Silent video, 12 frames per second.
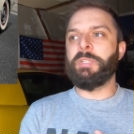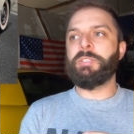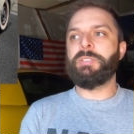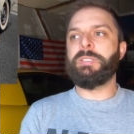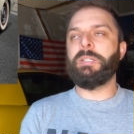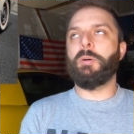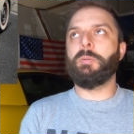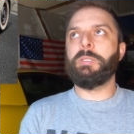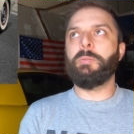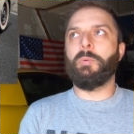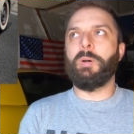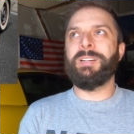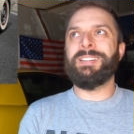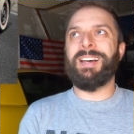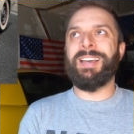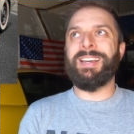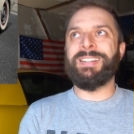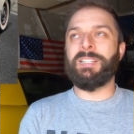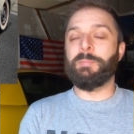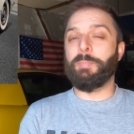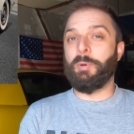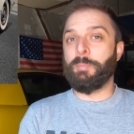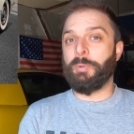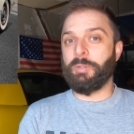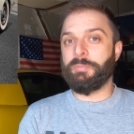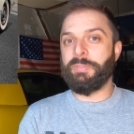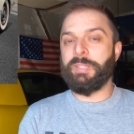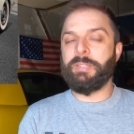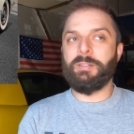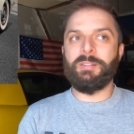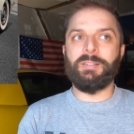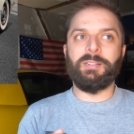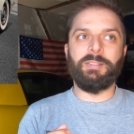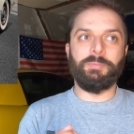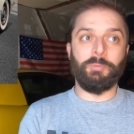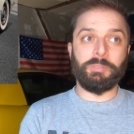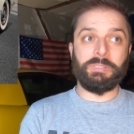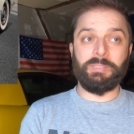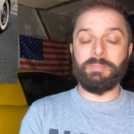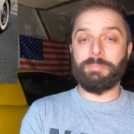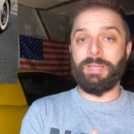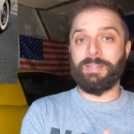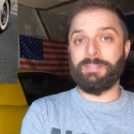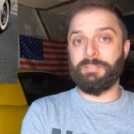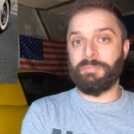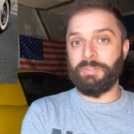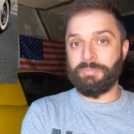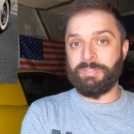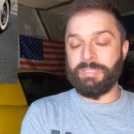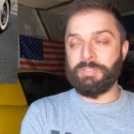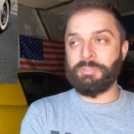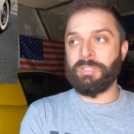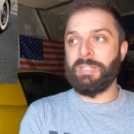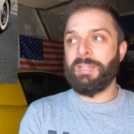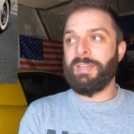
This is the only one I had to get a ballpark figure. Unfortunately, back in the 50s,